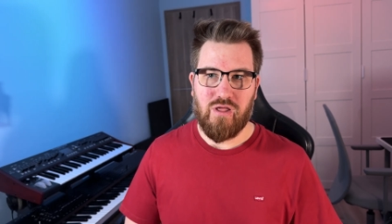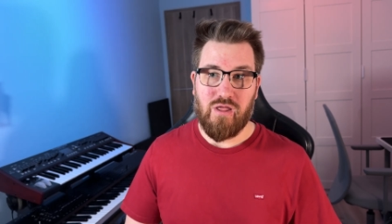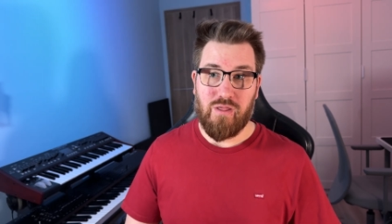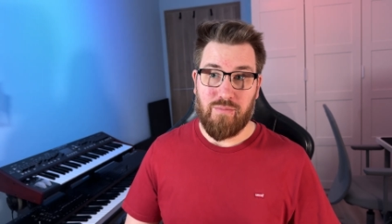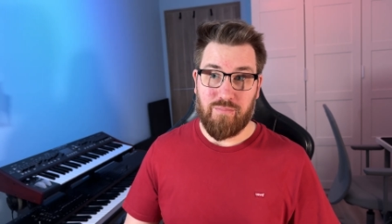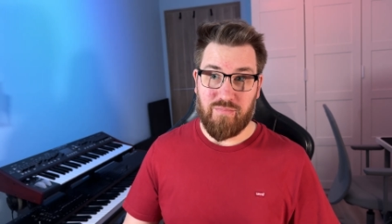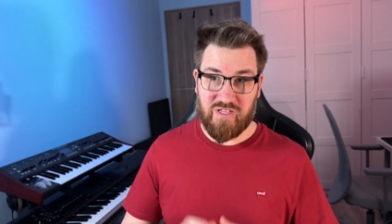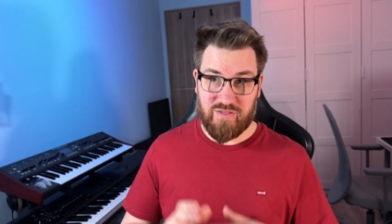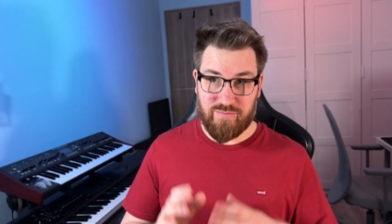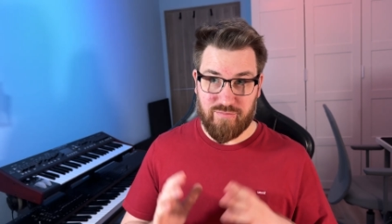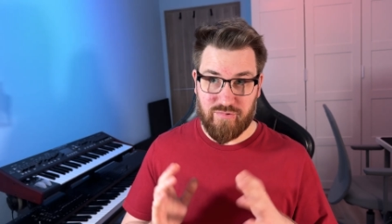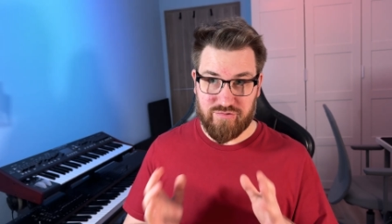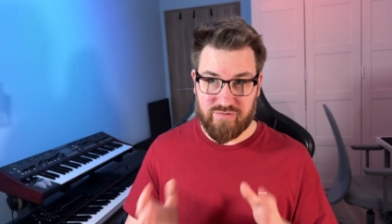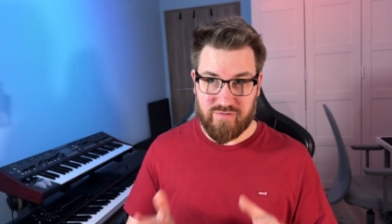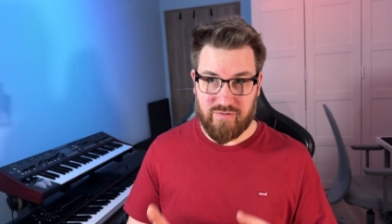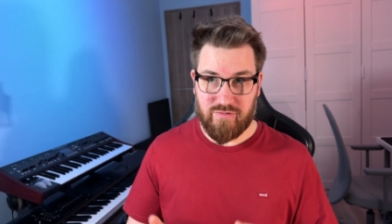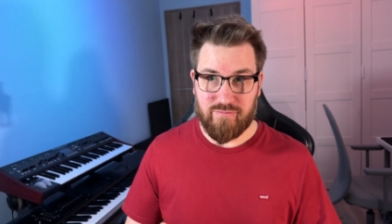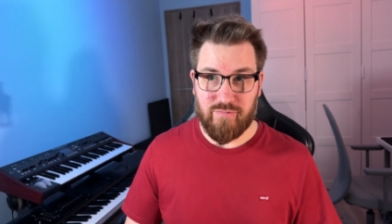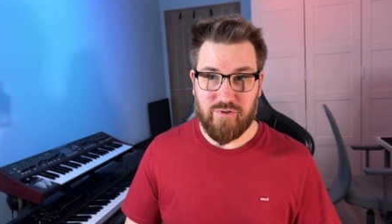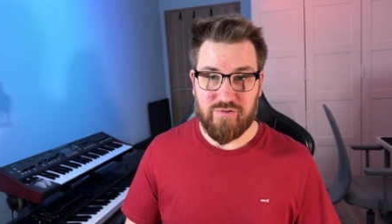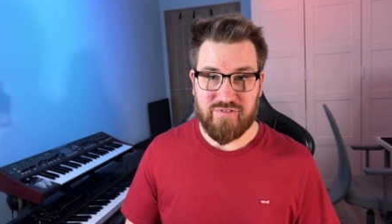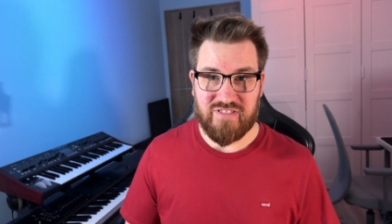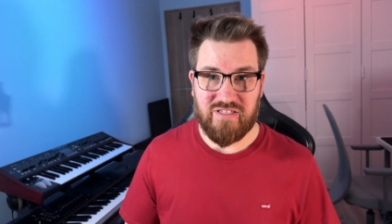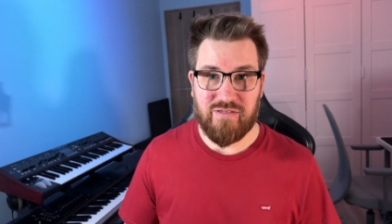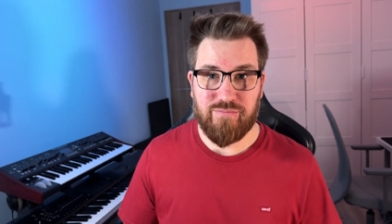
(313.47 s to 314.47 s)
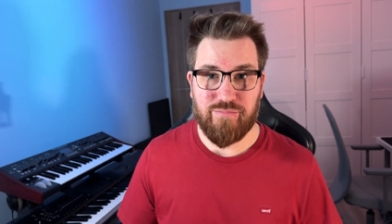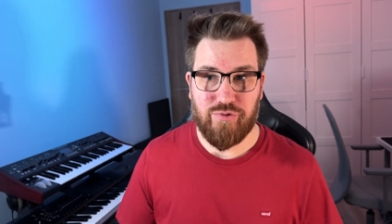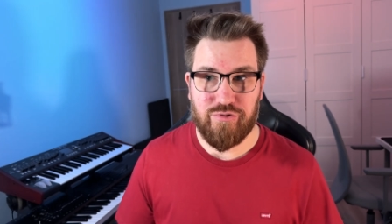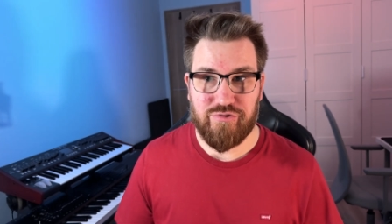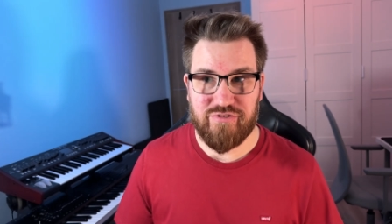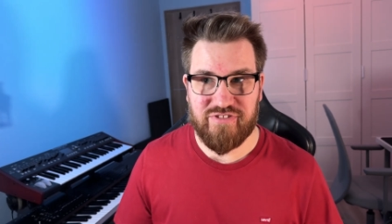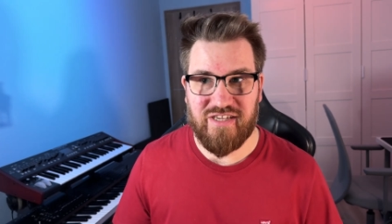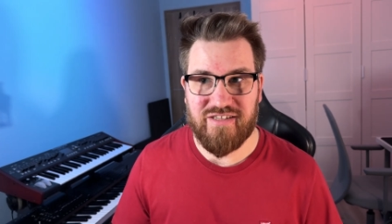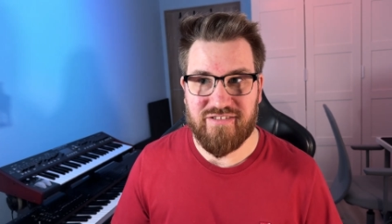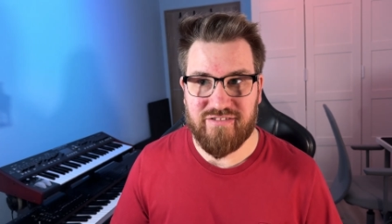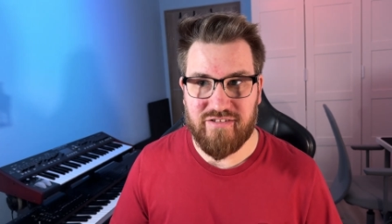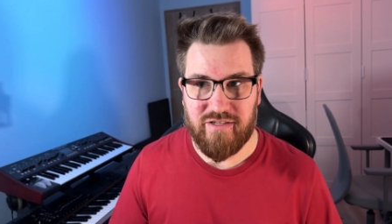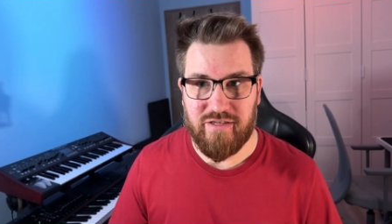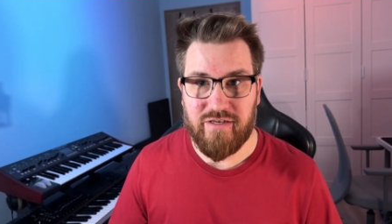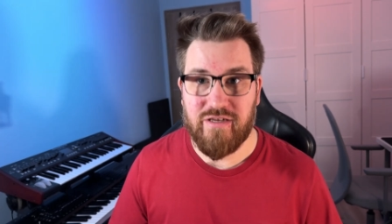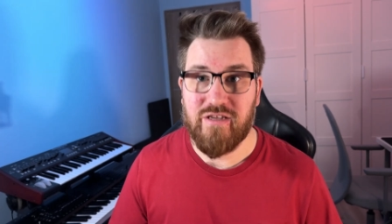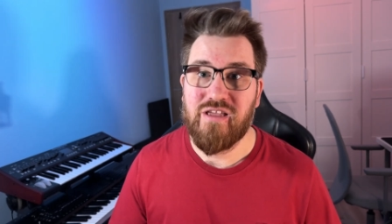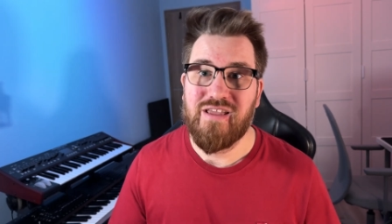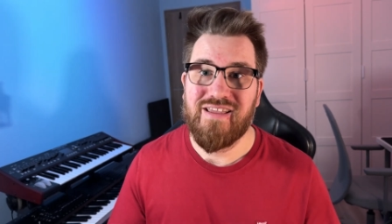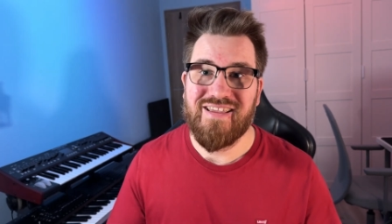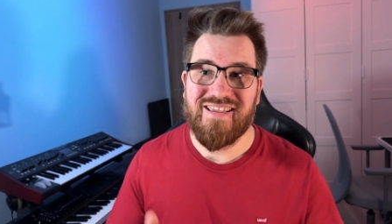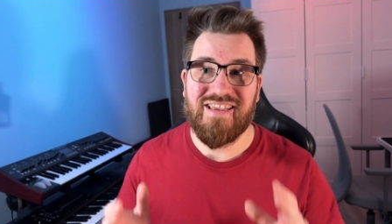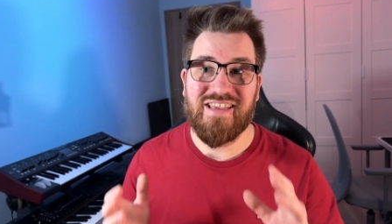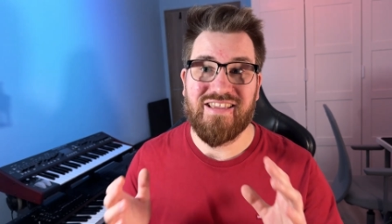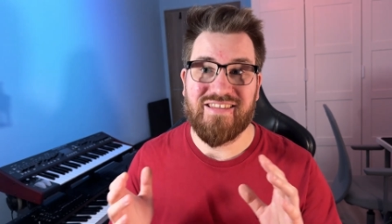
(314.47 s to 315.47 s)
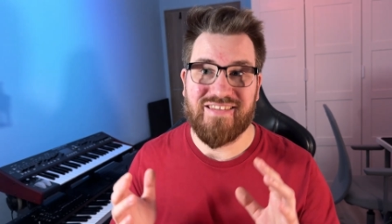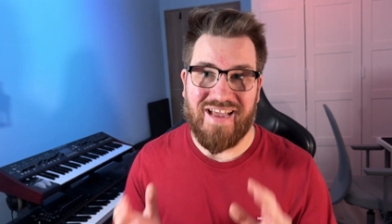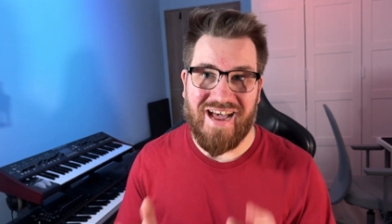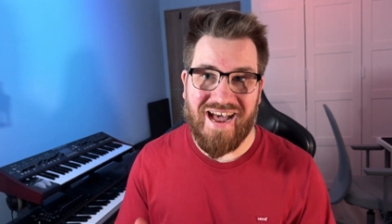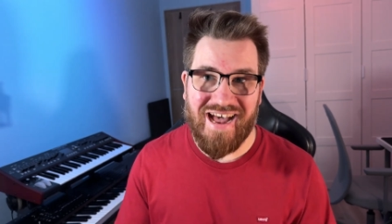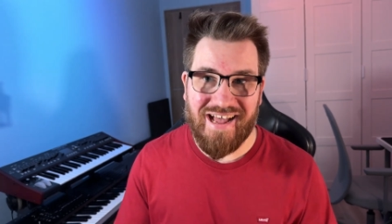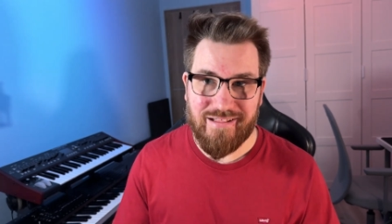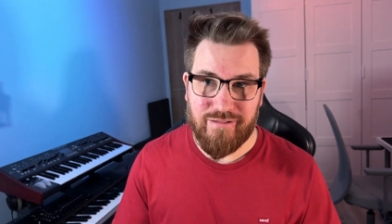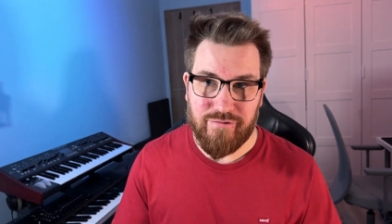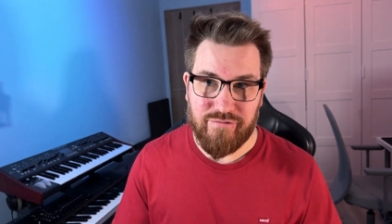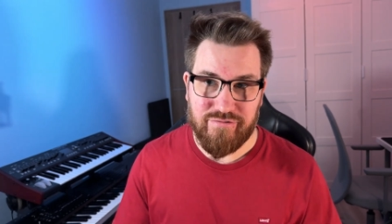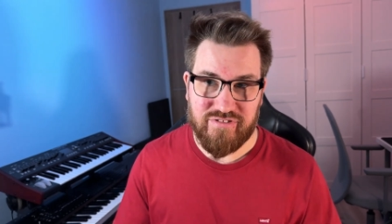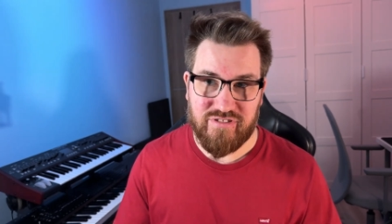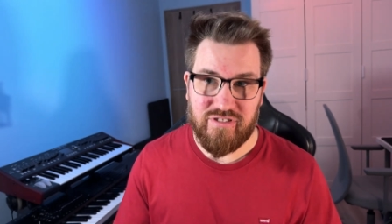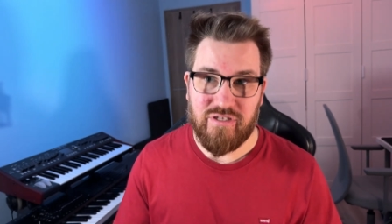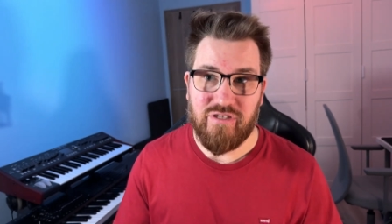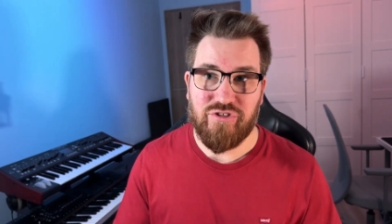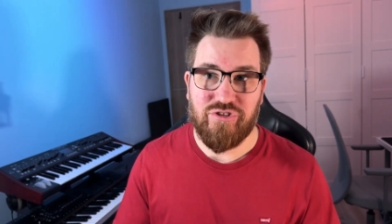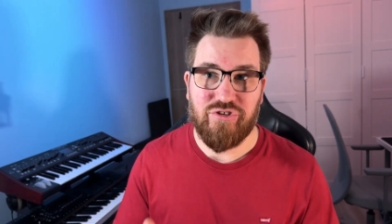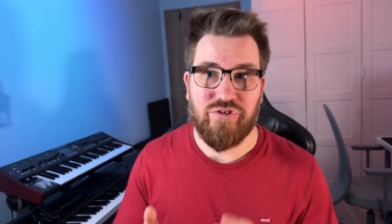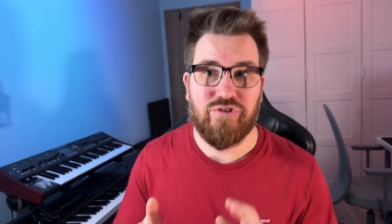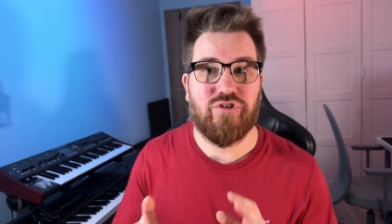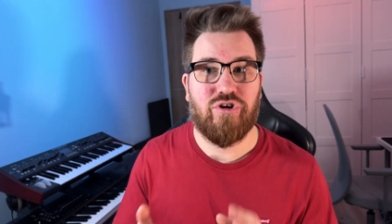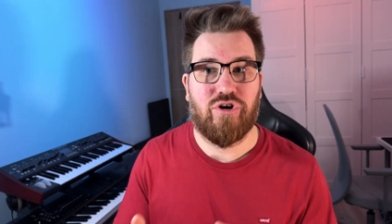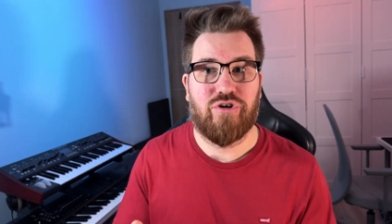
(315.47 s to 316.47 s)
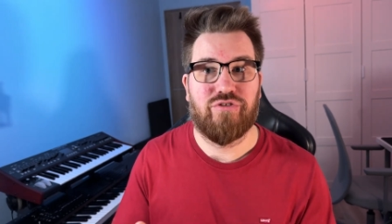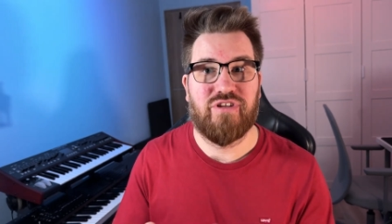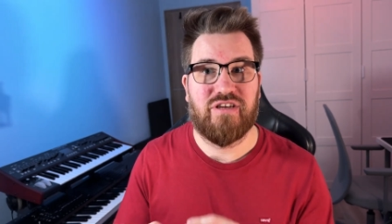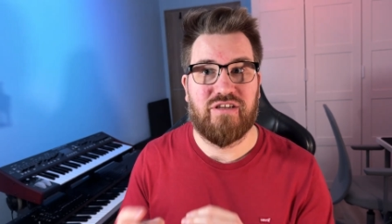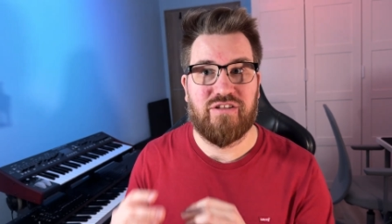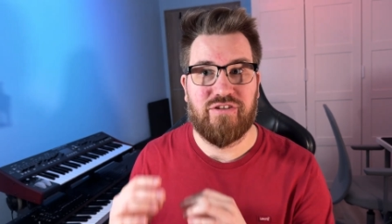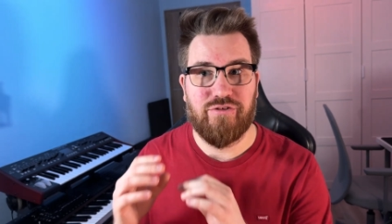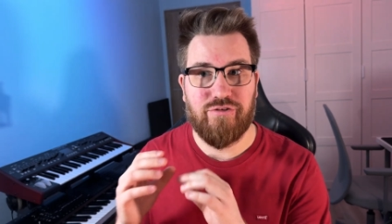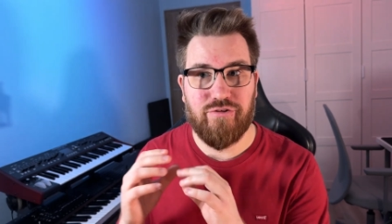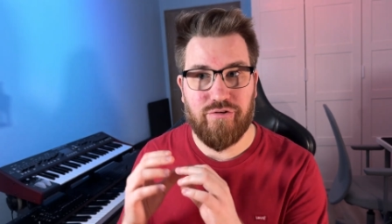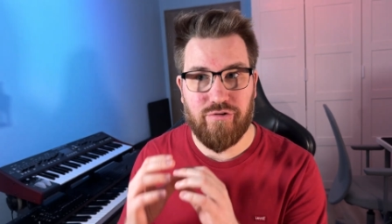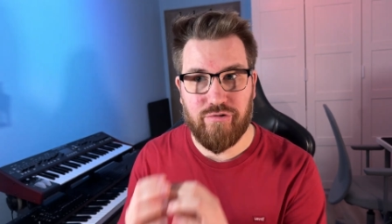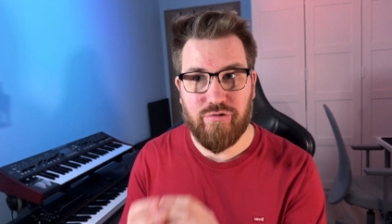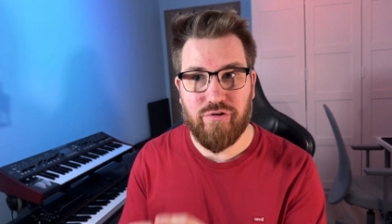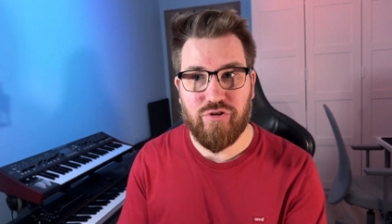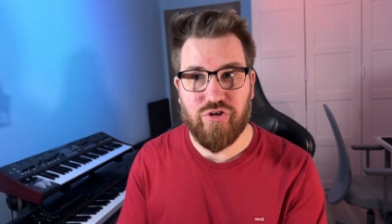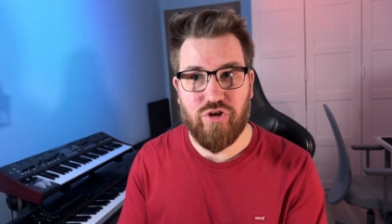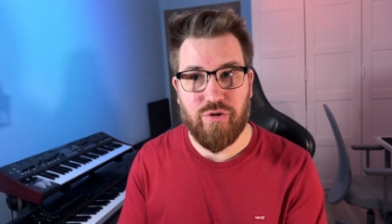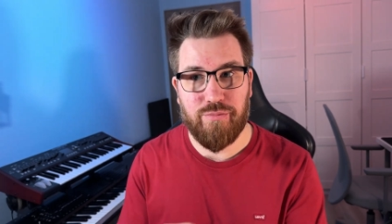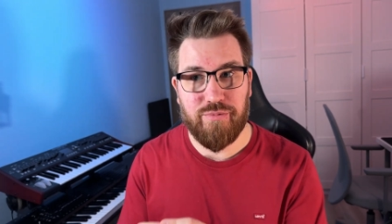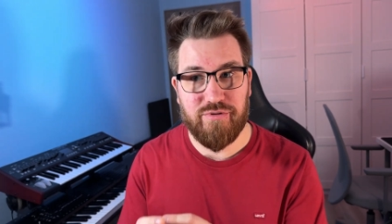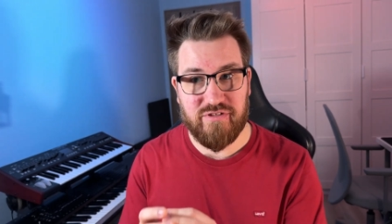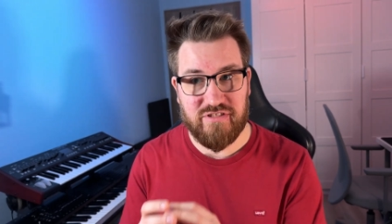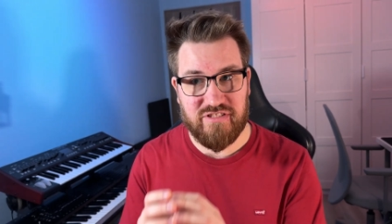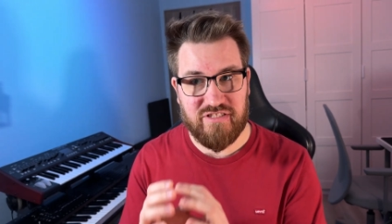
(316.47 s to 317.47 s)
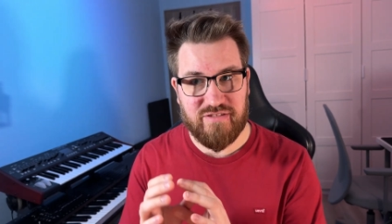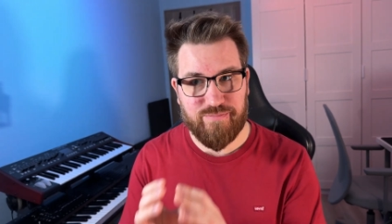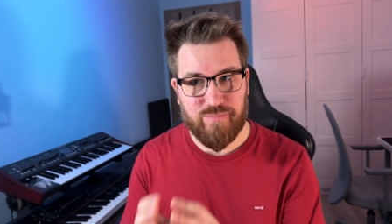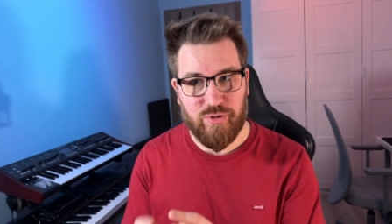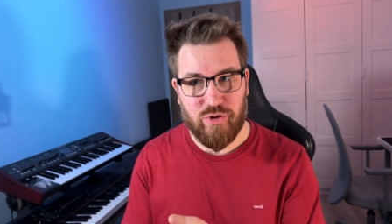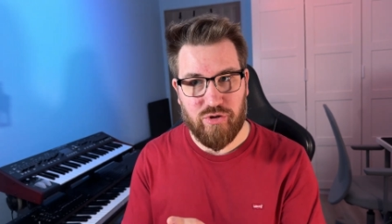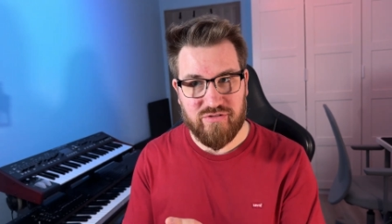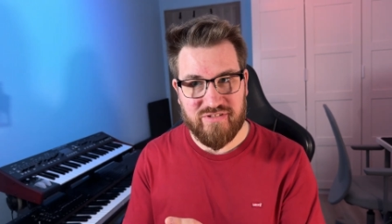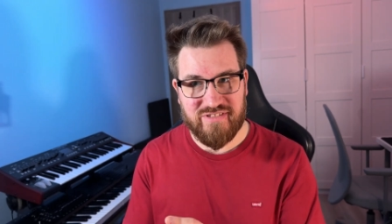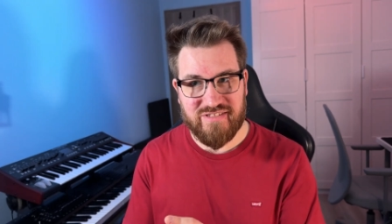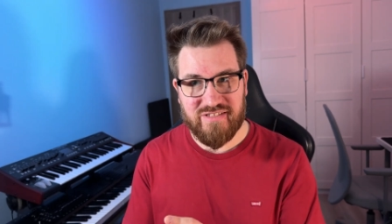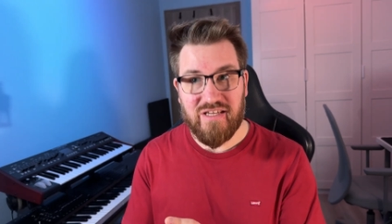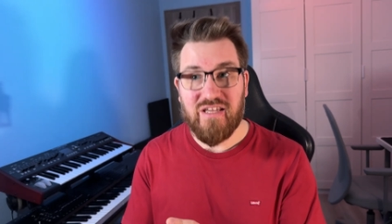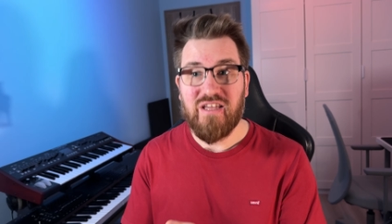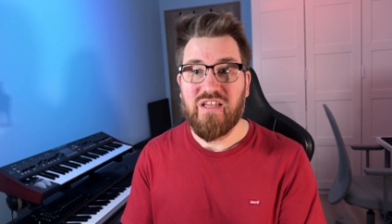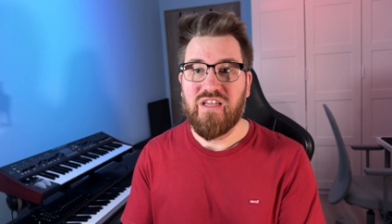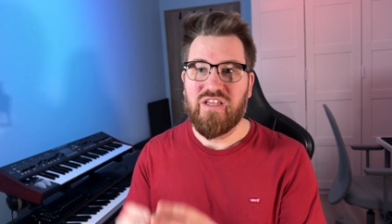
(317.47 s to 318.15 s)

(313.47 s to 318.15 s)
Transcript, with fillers: But most importantly, it allows to connect your Kubernetes pods